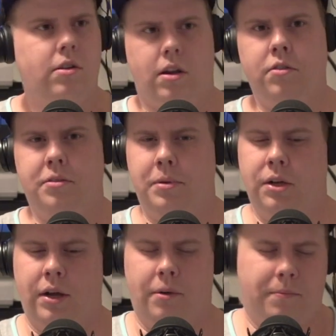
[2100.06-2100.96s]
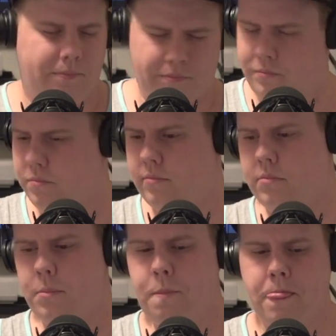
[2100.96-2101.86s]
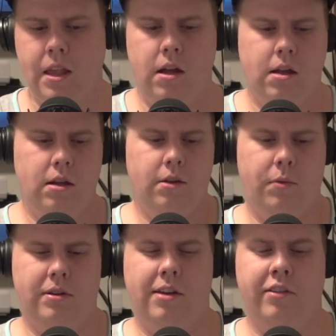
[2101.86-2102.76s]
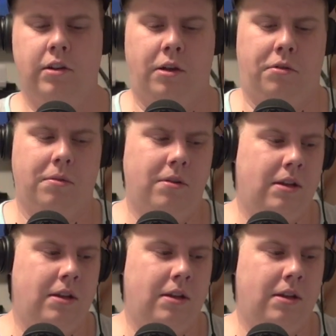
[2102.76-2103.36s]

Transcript: It was a blowout. Wasn't even close.